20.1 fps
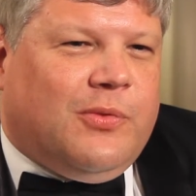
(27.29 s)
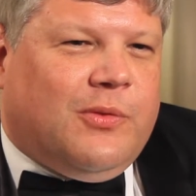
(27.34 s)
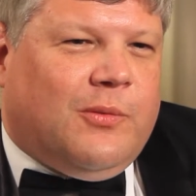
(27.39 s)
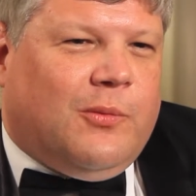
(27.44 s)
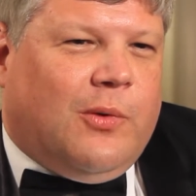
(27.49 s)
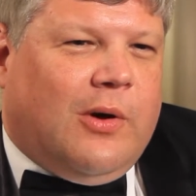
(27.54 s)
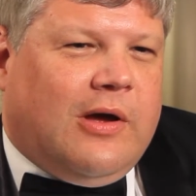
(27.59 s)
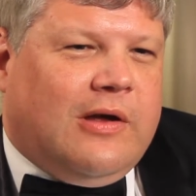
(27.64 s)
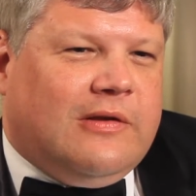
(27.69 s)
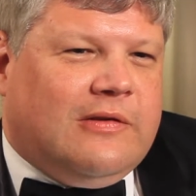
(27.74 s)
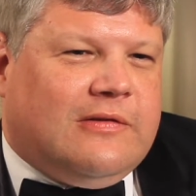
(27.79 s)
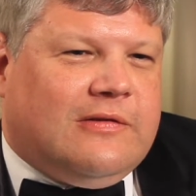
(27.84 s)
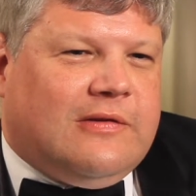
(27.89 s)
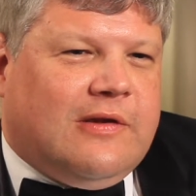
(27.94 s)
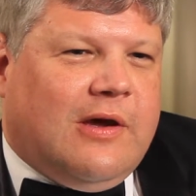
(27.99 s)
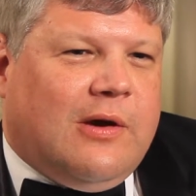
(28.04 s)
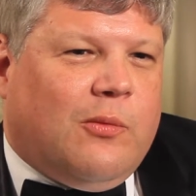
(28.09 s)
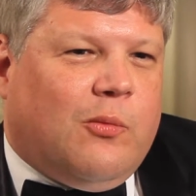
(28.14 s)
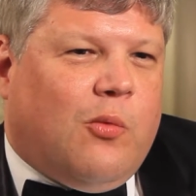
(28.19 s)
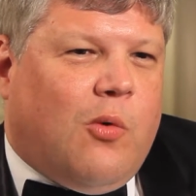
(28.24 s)
was
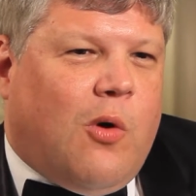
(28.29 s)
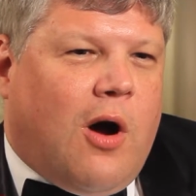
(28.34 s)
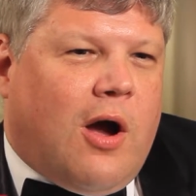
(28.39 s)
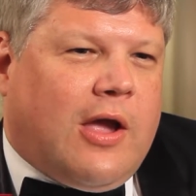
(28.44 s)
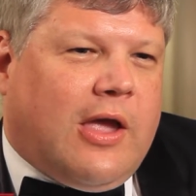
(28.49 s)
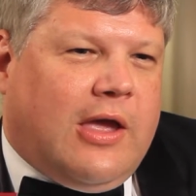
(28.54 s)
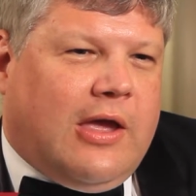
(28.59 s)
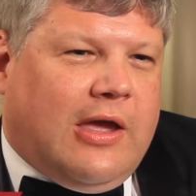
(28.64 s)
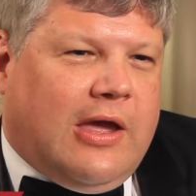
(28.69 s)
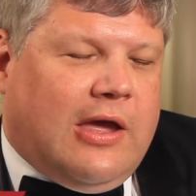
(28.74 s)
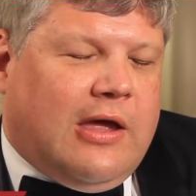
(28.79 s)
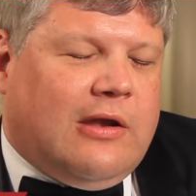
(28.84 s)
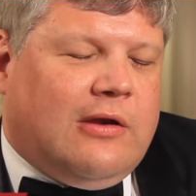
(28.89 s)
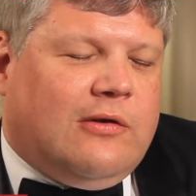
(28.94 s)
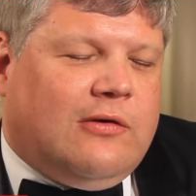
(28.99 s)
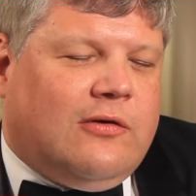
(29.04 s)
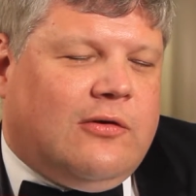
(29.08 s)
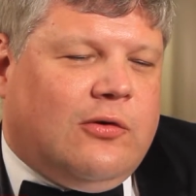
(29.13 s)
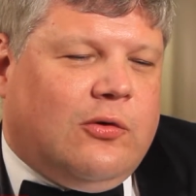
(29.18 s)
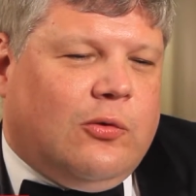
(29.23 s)
walking
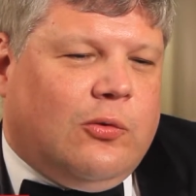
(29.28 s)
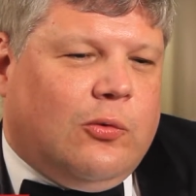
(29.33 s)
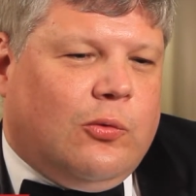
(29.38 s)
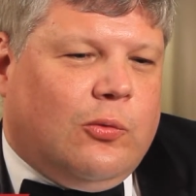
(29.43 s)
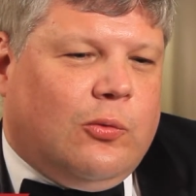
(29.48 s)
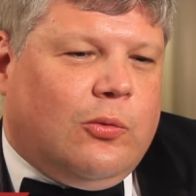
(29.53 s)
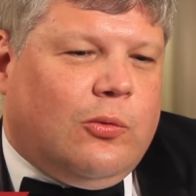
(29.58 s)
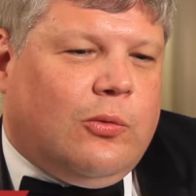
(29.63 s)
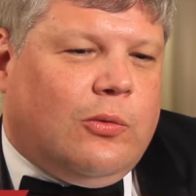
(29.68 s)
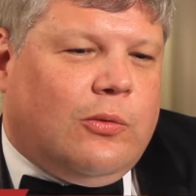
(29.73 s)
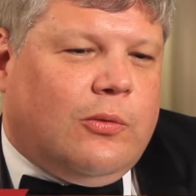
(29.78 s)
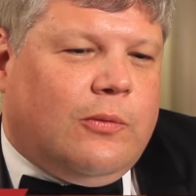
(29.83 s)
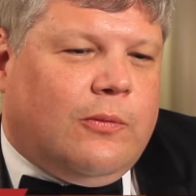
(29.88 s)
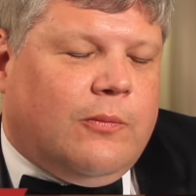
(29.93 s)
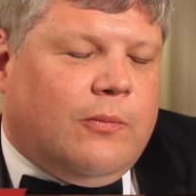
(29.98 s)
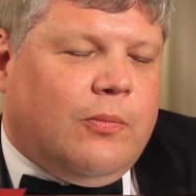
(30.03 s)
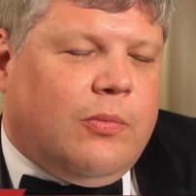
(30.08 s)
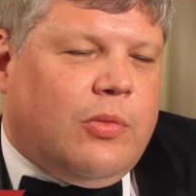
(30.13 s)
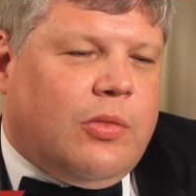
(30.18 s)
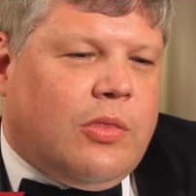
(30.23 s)
into
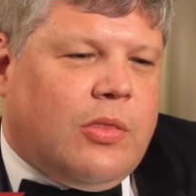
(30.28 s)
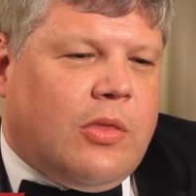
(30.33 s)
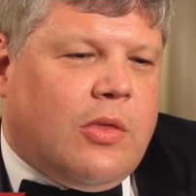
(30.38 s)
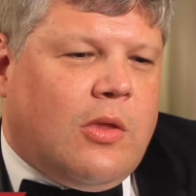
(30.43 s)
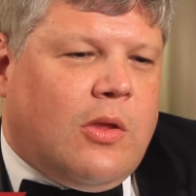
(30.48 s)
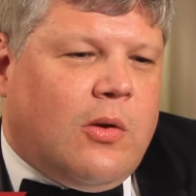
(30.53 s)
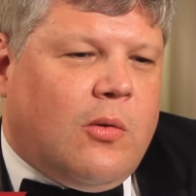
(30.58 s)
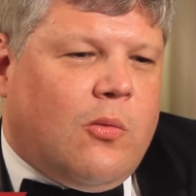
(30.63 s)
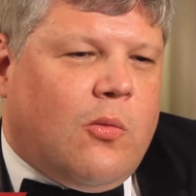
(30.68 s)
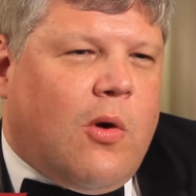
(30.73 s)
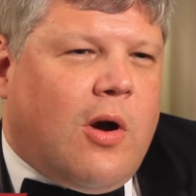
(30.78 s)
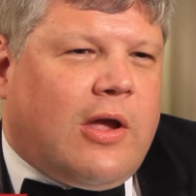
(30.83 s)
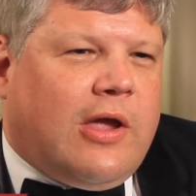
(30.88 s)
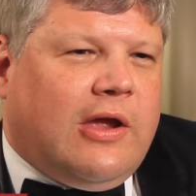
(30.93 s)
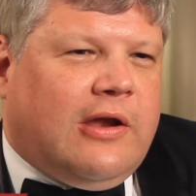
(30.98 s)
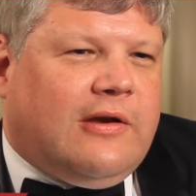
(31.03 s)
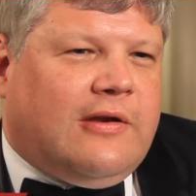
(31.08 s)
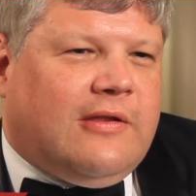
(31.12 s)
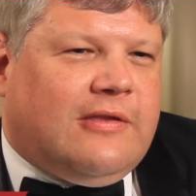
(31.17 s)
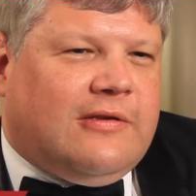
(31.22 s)

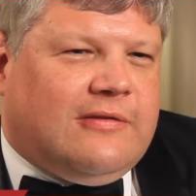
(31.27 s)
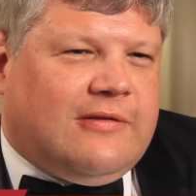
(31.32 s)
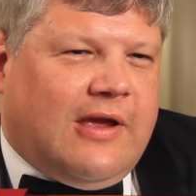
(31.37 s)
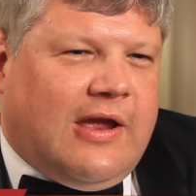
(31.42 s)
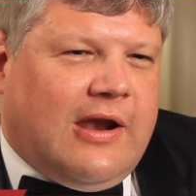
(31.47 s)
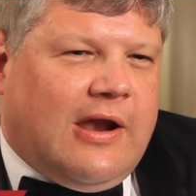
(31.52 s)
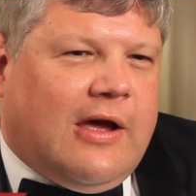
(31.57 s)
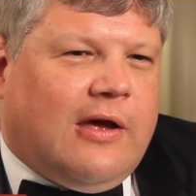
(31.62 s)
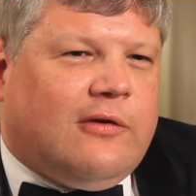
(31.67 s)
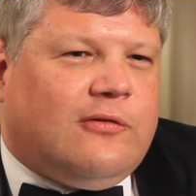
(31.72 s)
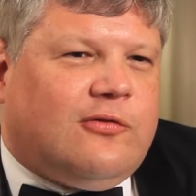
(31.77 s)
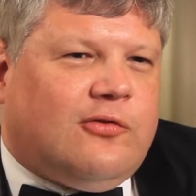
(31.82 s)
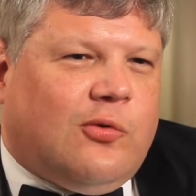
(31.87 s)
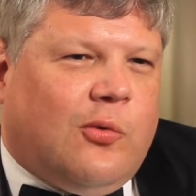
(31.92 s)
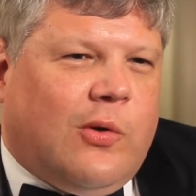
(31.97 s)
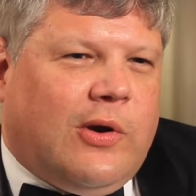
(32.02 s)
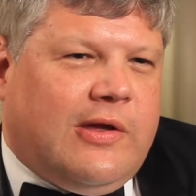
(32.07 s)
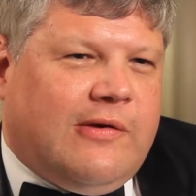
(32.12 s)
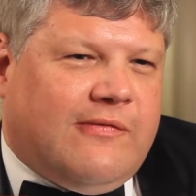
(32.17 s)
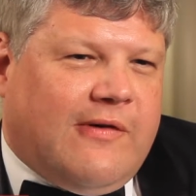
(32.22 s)
the Zete house,
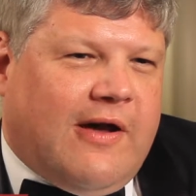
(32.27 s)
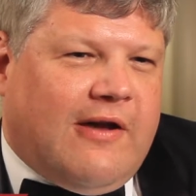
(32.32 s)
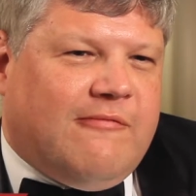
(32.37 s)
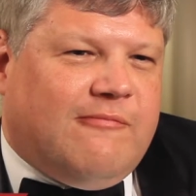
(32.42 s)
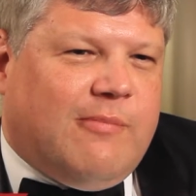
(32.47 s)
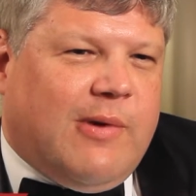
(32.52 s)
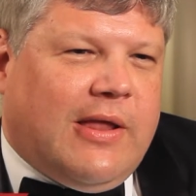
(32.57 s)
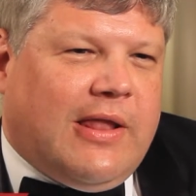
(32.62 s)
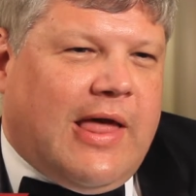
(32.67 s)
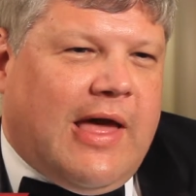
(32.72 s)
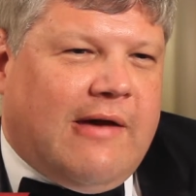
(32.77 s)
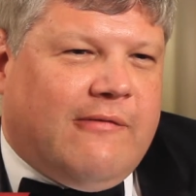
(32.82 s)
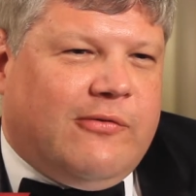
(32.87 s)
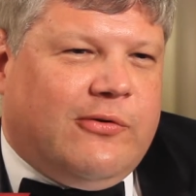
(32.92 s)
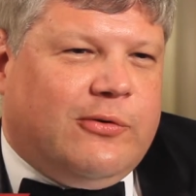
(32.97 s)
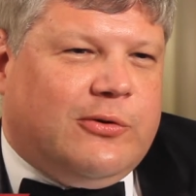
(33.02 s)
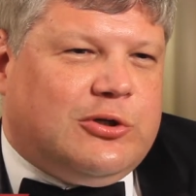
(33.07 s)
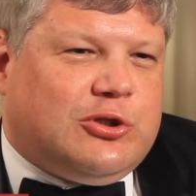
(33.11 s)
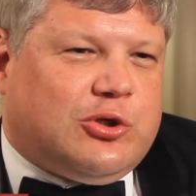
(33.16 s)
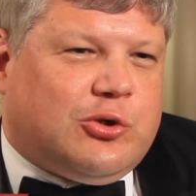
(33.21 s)
25 Bell
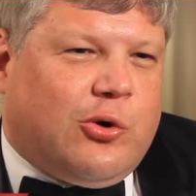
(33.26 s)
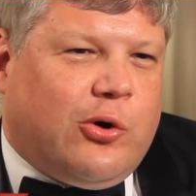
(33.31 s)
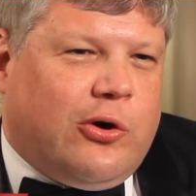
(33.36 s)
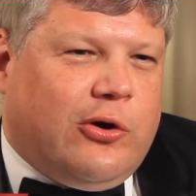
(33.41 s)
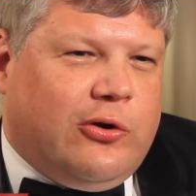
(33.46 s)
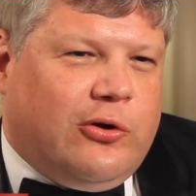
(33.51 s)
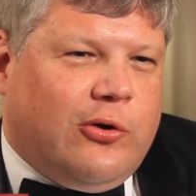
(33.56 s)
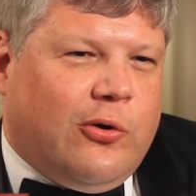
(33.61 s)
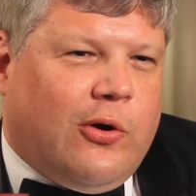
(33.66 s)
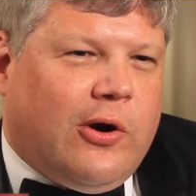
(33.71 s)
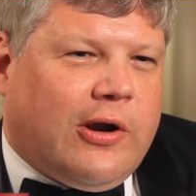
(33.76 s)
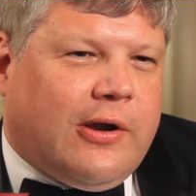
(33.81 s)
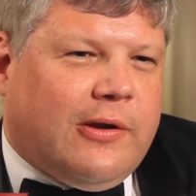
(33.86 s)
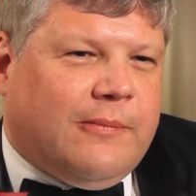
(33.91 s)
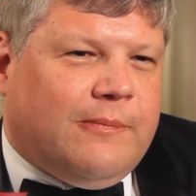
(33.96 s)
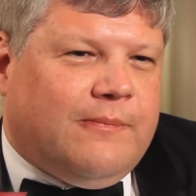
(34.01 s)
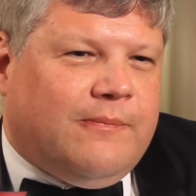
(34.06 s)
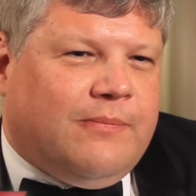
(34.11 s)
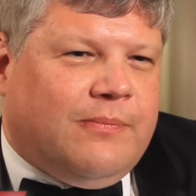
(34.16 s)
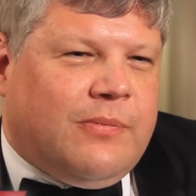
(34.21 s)
Avenue in Troy, New York.
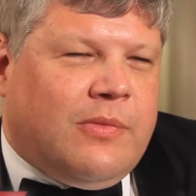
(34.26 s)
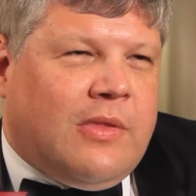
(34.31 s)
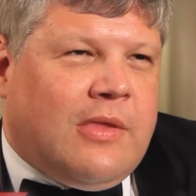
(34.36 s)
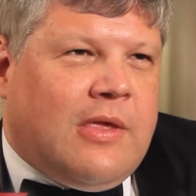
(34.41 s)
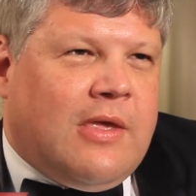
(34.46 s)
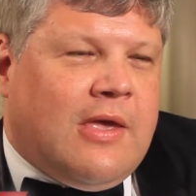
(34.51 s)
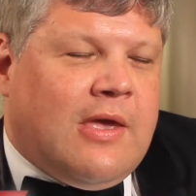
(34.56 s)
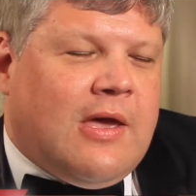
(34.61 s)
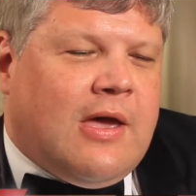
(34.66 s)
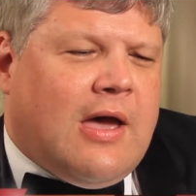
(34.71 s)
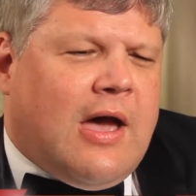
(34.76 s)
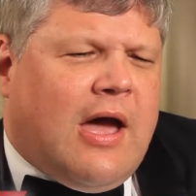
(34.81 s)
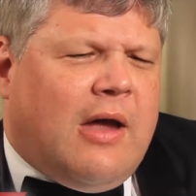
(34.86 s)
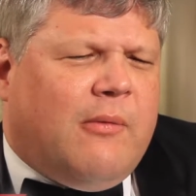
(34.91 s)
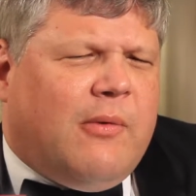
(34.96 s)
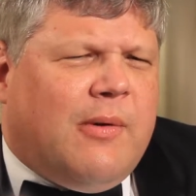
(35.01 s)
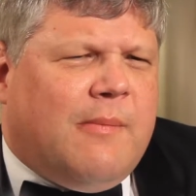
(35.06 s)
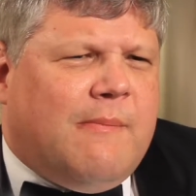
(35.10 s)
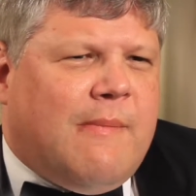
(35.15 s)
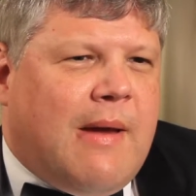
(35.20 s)
I
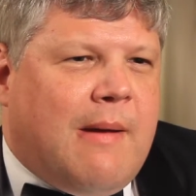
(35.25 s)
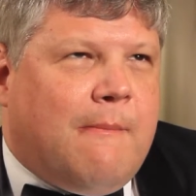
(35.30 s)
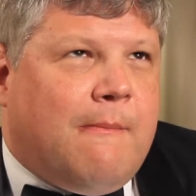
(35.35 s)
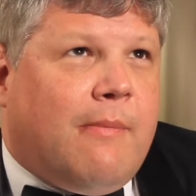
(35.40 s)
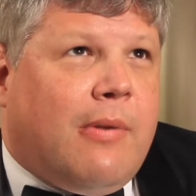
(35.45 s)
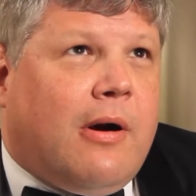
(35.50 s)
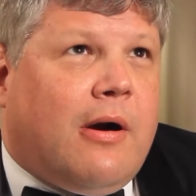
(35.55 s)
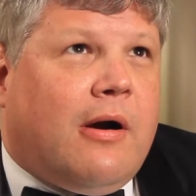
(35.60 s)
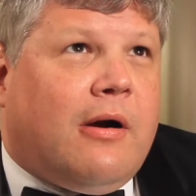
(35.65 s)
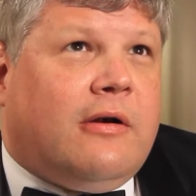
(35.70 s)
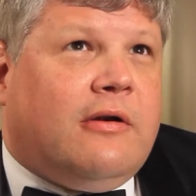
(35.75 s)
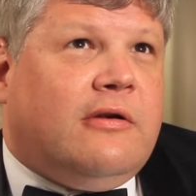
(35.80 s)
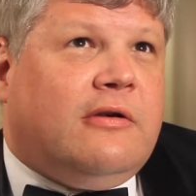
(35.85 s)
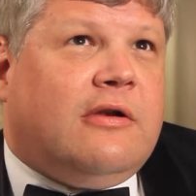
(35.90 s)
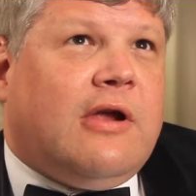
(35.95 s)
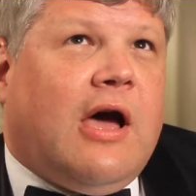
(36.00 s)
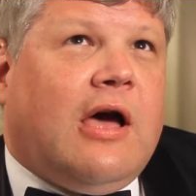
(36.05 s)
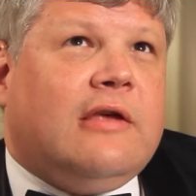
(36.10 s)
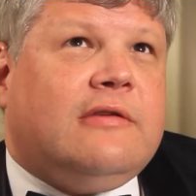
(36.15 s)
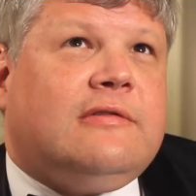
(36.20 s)
remember
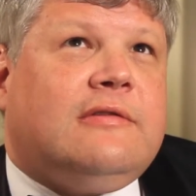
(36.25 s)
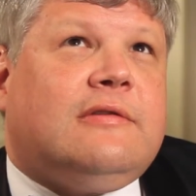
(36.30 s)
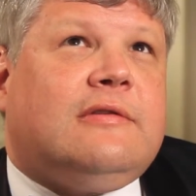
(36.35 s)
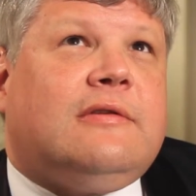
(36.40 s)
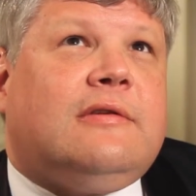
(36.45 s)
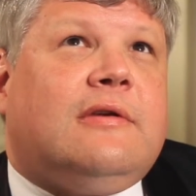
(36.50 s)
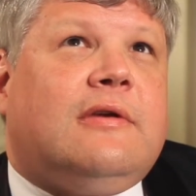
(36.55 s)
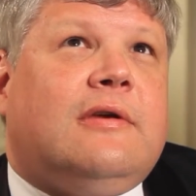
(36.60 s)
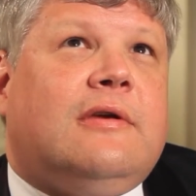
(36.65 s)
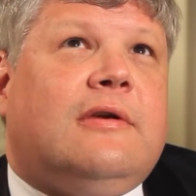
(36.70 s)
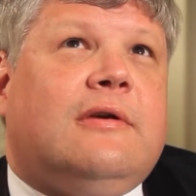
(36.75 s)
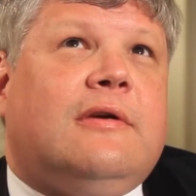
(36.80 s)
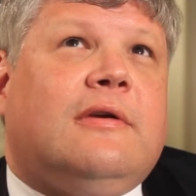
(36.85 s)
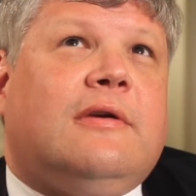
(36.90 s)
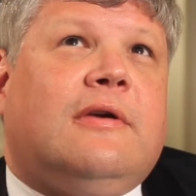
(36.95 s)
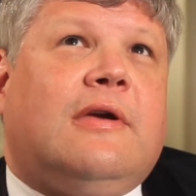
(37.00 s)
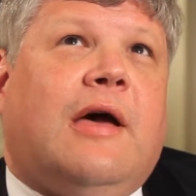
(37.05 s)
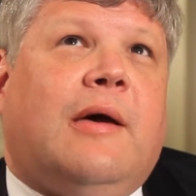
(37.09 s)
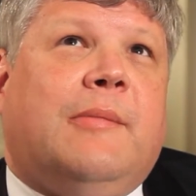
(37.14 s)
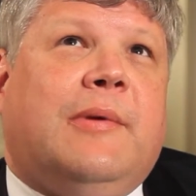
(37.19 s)
dust
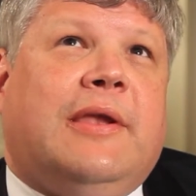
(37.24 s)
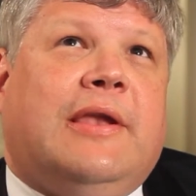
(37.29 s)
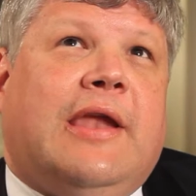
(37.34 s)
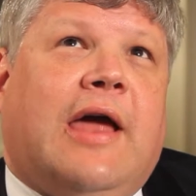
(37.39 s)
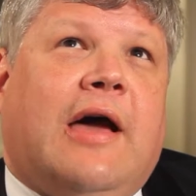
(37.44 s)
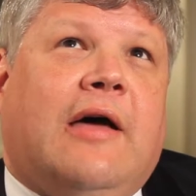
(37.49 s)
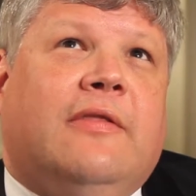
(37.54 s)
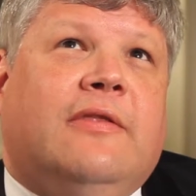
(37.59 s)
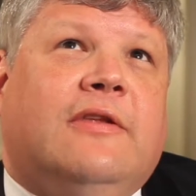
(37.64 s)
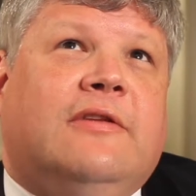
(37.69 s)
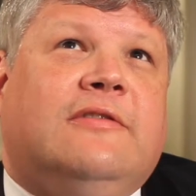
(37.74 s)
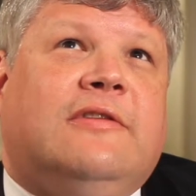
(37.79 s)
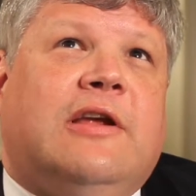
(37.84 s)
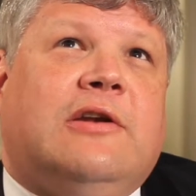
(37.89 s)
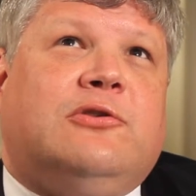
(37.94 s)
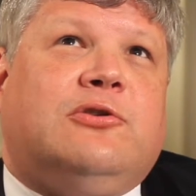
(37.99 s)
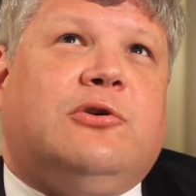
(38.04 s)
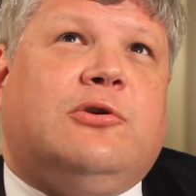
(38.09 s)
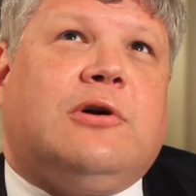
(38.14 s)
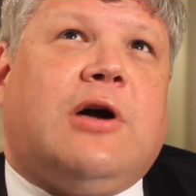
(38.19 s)
coming down the
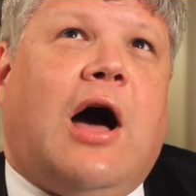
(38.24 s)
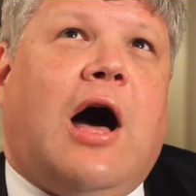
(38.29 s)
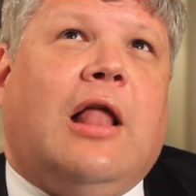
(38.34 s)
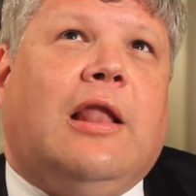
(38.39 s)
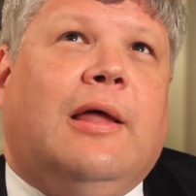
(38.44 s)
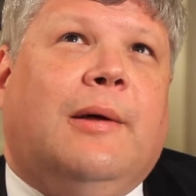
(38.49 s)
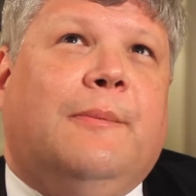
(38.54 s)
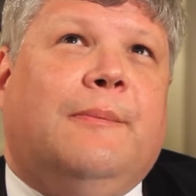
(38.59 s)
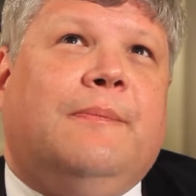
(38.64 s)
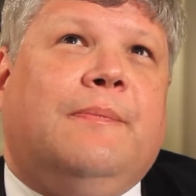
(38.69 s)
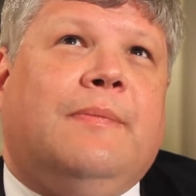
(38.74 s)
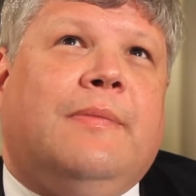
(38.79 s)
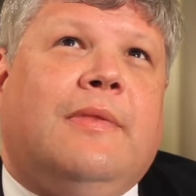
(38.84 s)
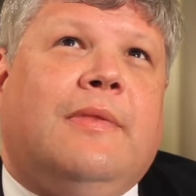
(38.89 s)
central column